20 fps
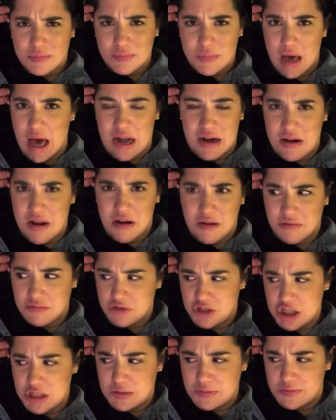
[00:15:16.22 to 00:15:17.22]
I don't know.
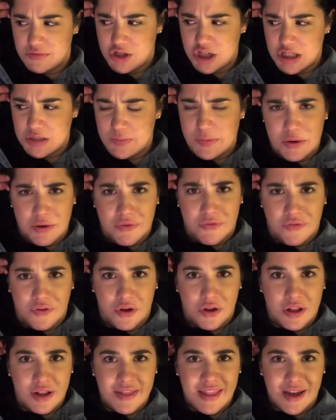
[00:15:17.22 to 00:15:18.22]
She's she's
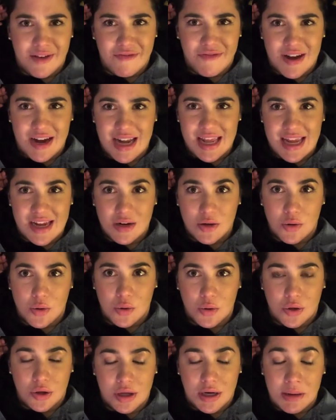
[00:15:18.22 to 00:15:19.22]
beautiful and like funny and
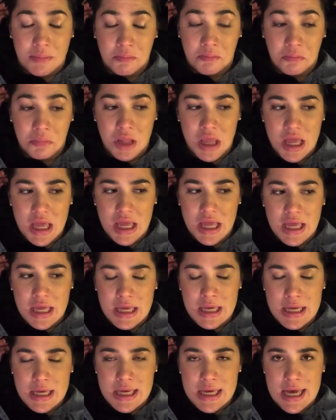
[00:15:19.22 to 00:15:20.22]
cool and I'm
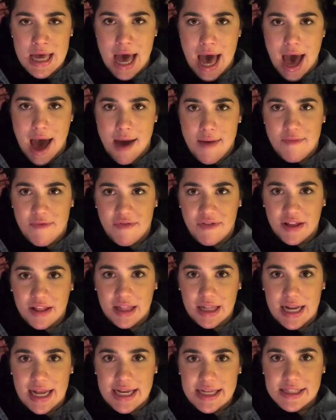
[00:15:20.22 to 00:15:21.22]
I'm
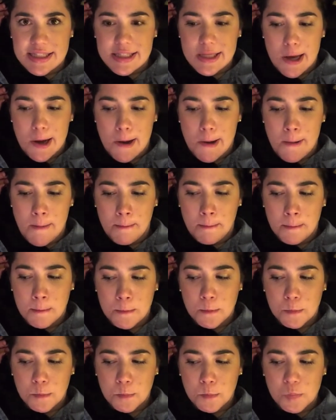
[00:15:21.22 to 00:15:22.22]
feeling it. So
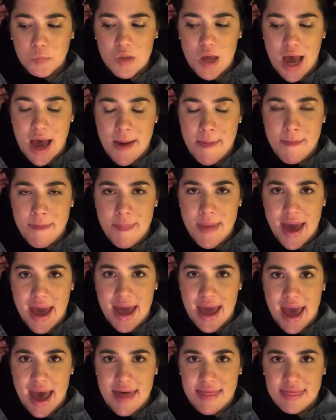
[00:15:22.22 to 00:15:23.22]
I
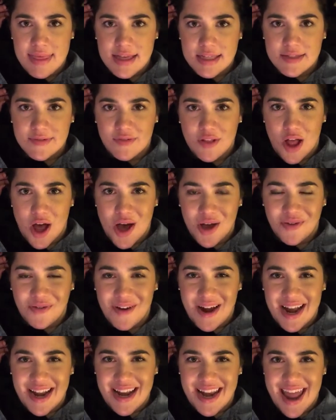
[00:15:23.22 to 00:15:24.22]
may end this vlog
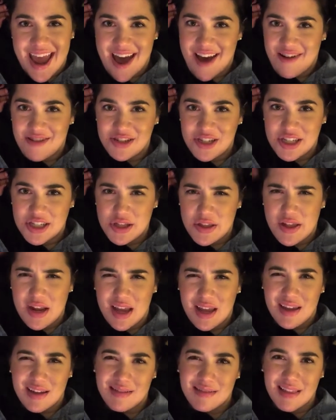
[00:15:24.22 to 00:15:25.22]
right now just so that
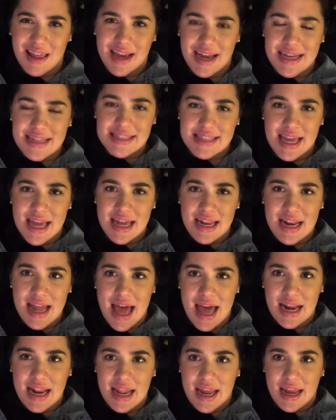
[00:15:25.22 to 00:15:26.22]
I can like I said
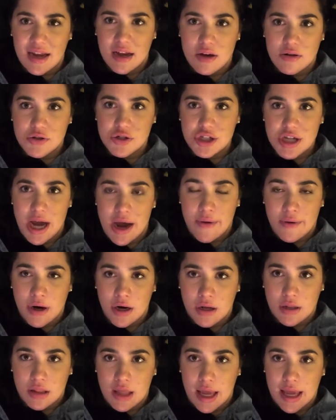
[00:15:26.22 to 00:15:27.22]
edit, go
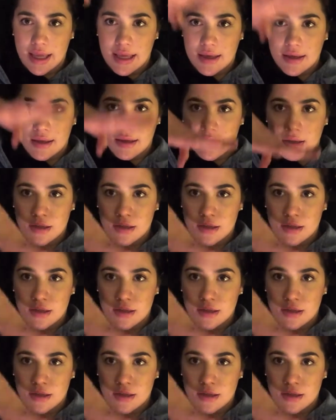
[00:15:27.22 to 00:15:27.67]
shower, like